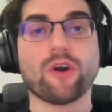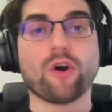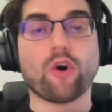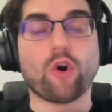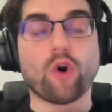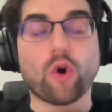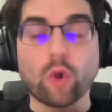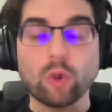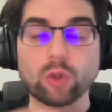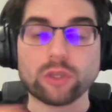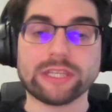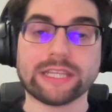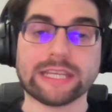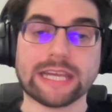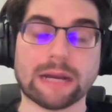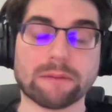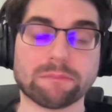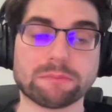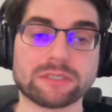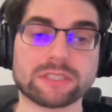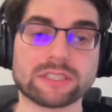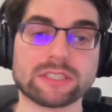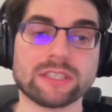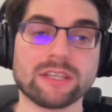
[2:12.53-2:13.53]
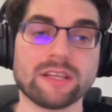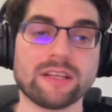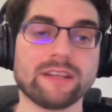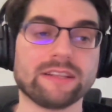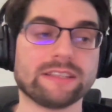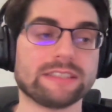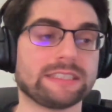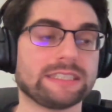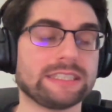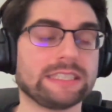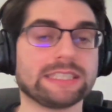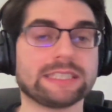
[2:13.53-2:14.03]
all the apps,
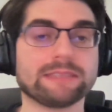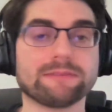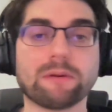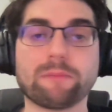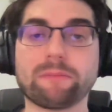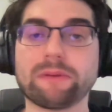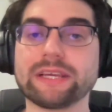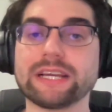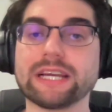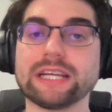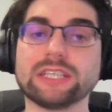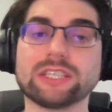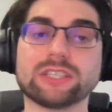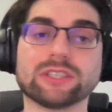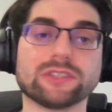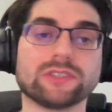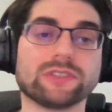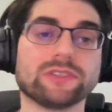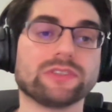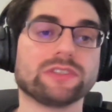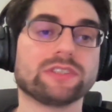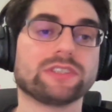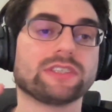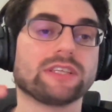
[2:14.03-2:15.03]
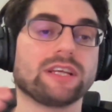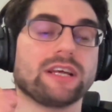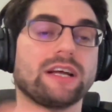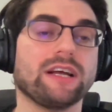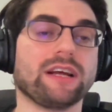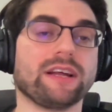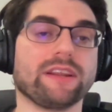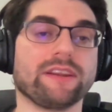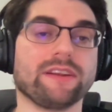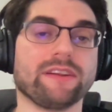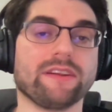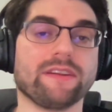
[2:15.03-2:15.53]
system applications
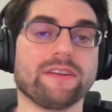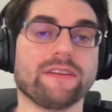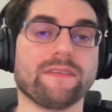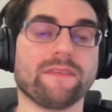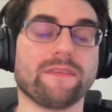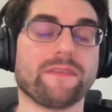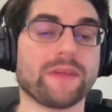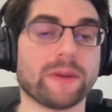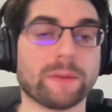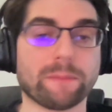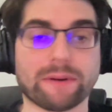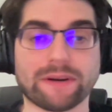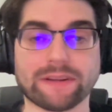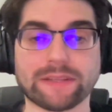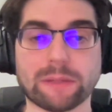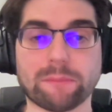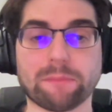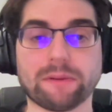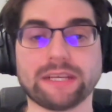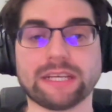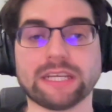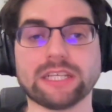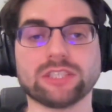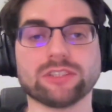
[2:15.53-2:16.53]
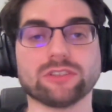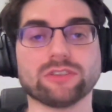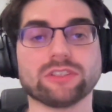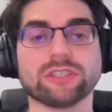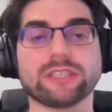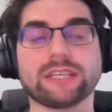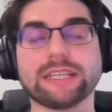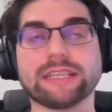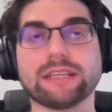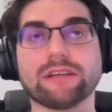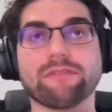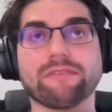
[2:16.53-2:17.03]
and third-party applications.
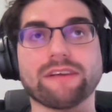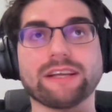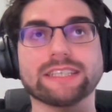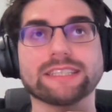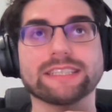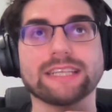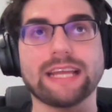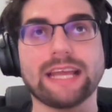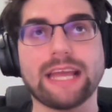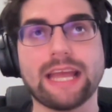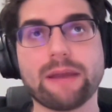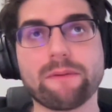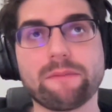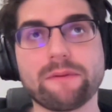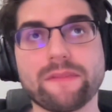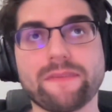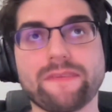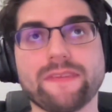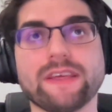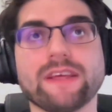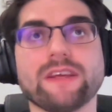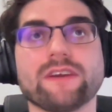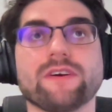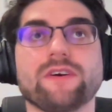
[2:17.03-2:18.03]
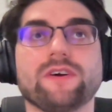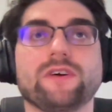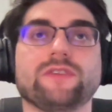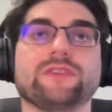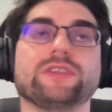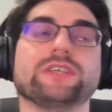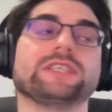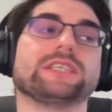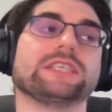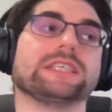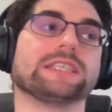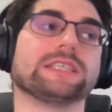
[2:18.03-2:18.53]
It affects everything on
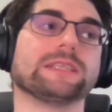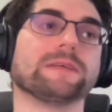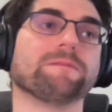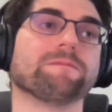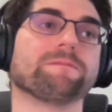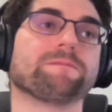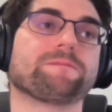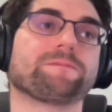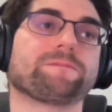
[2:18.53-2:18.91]
the system.